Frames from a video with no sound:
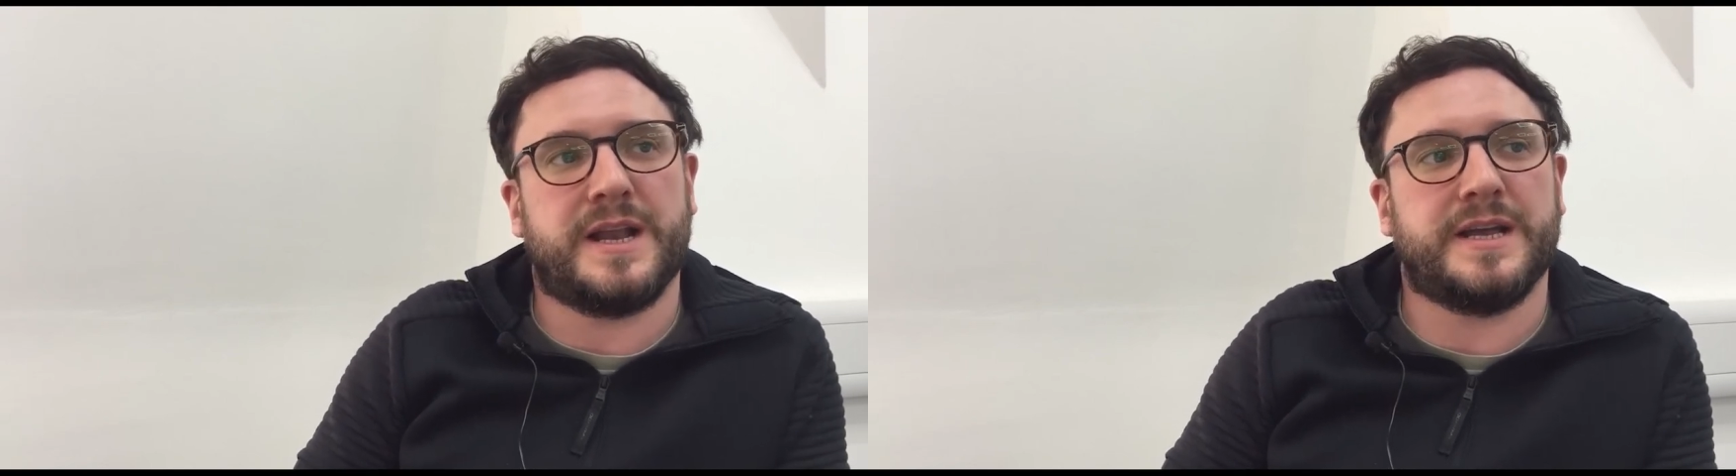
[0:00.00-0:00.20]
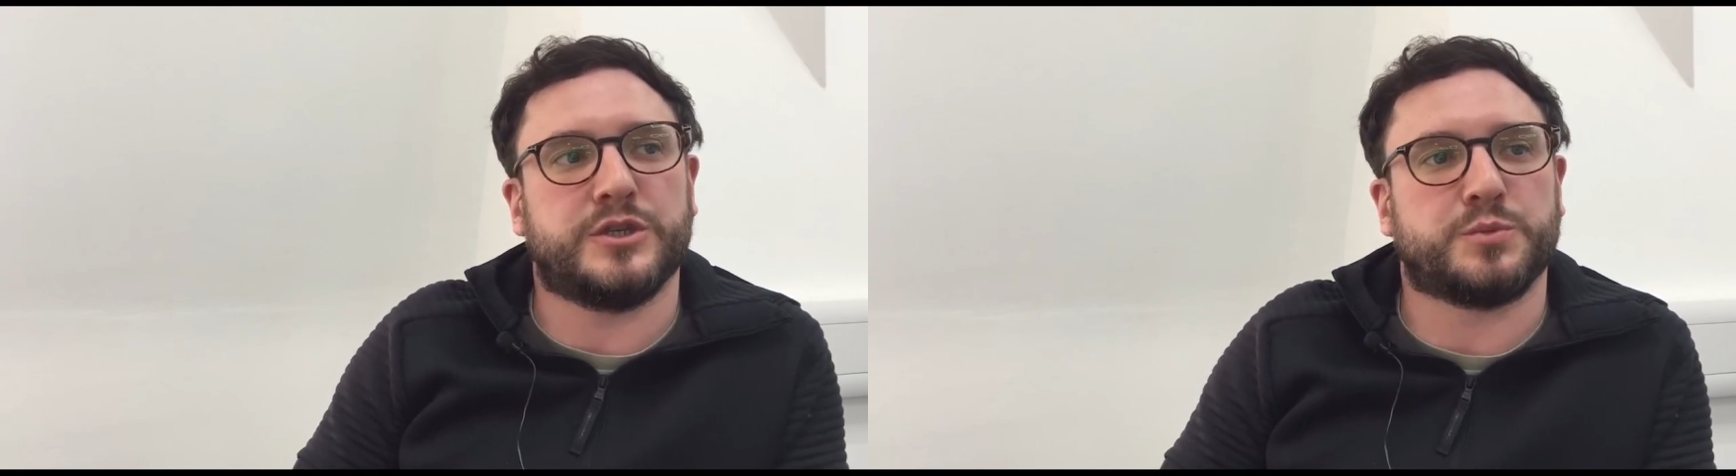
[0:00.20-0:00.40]

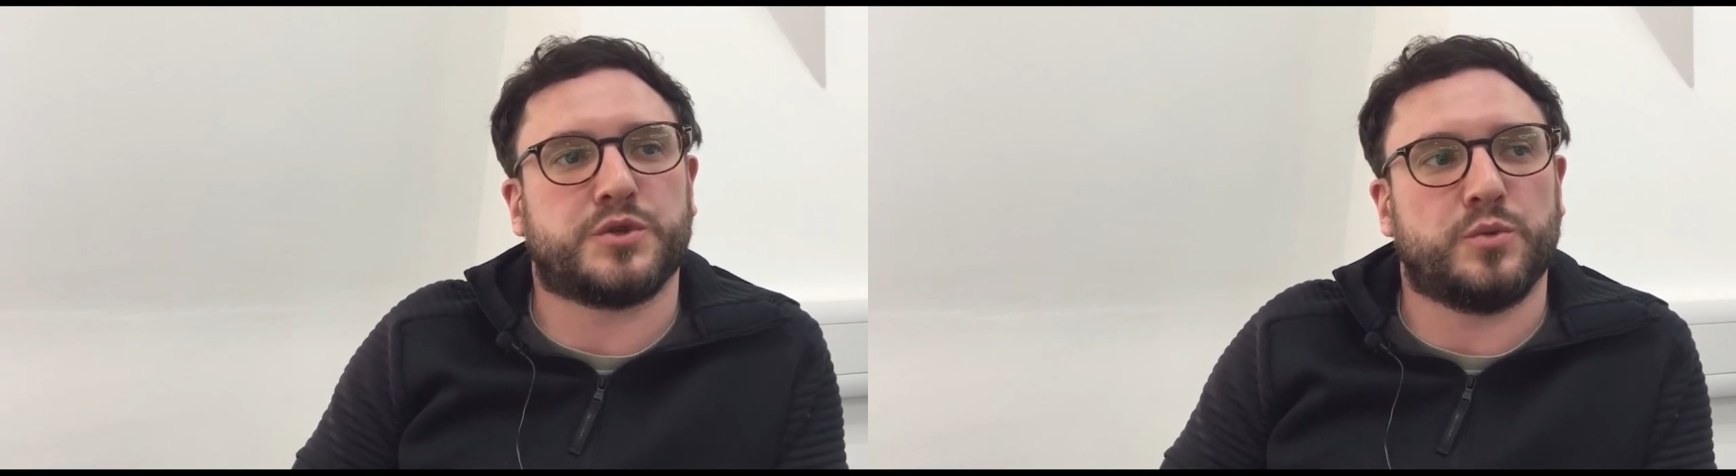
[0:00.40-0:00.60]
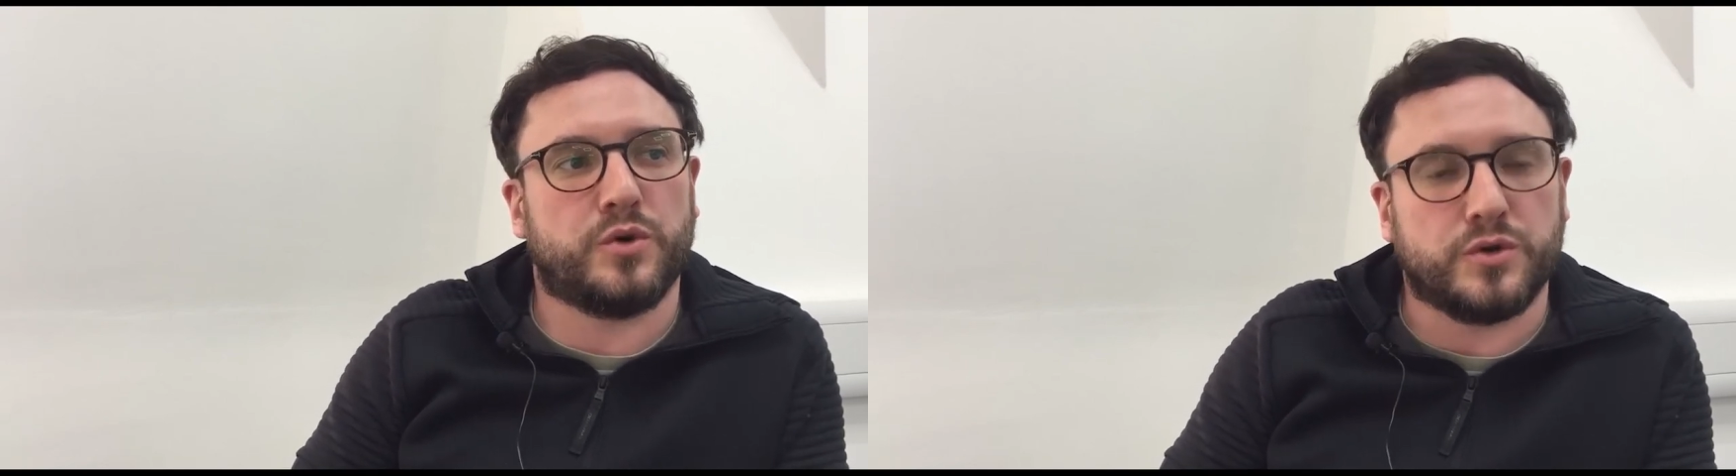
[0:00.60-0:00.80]
And it is up
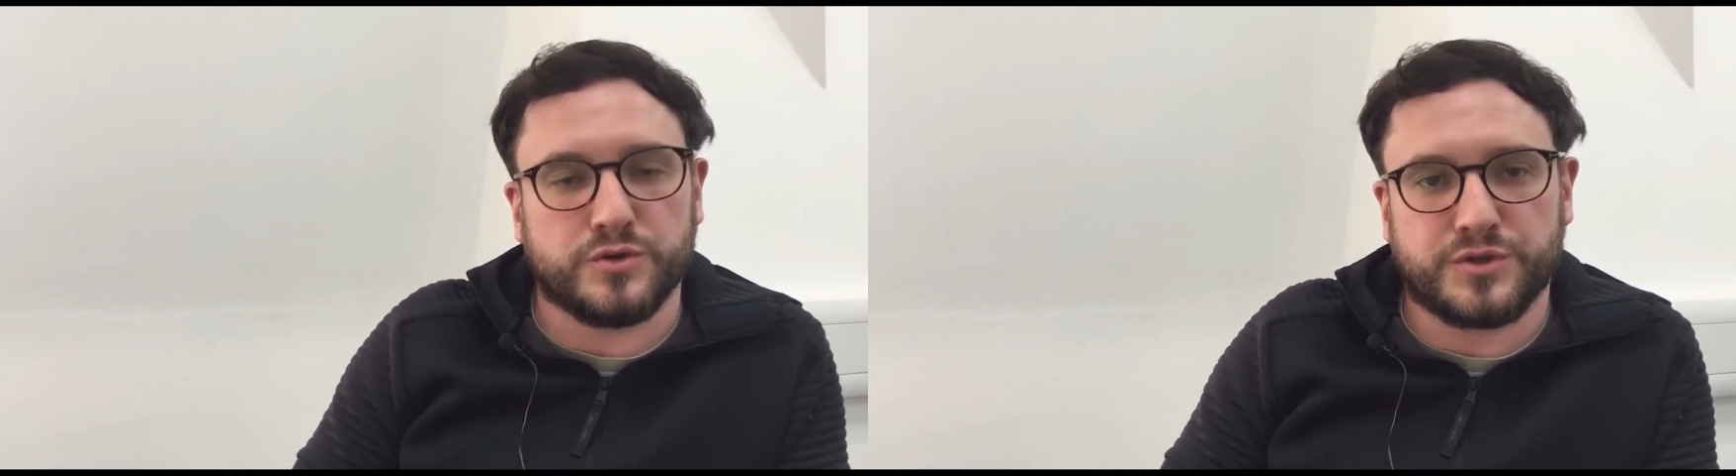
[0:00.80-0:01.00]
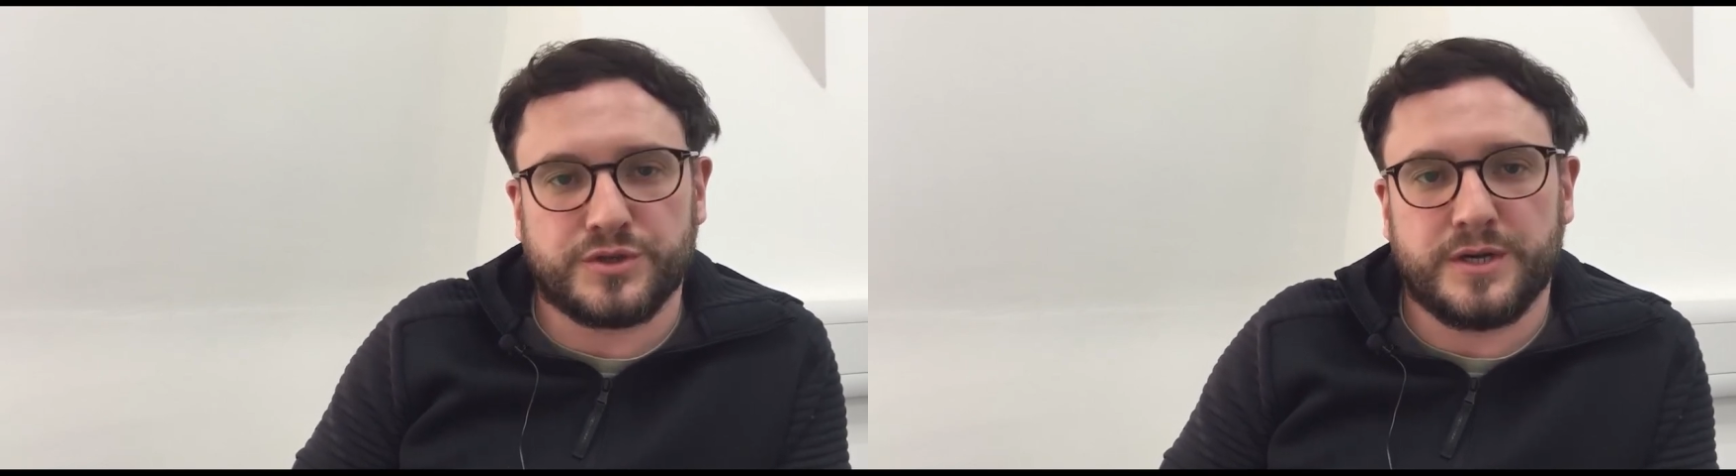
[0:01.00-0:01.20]
to
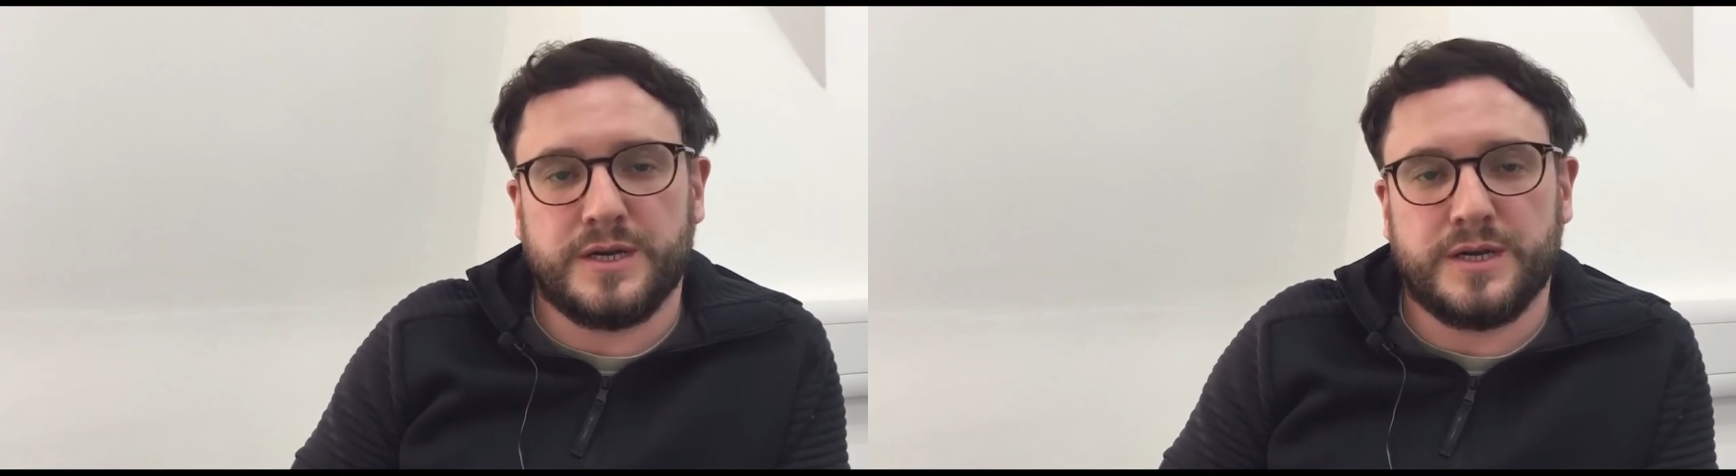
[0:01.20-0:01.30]
us